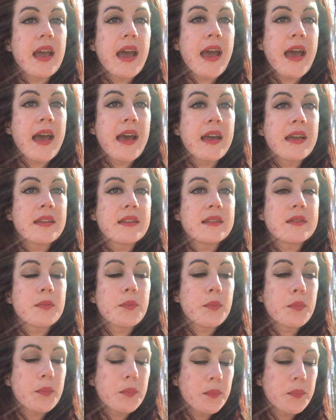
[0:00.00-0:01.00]
as
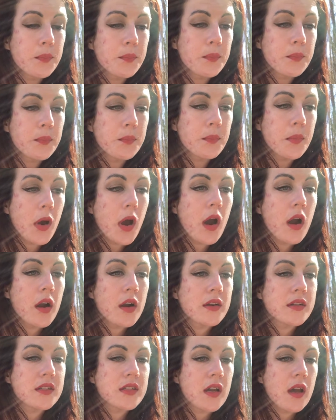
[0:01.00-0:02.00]

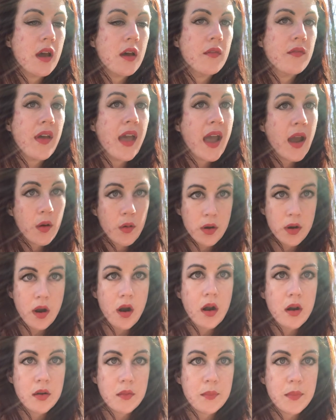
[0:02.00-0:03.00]
part of our
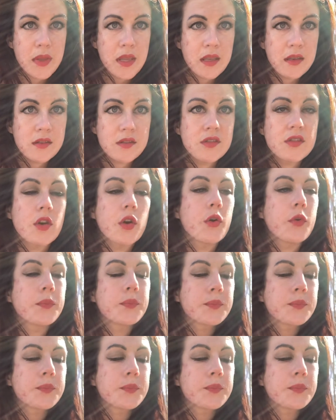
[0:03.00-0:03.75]
heartbeat. So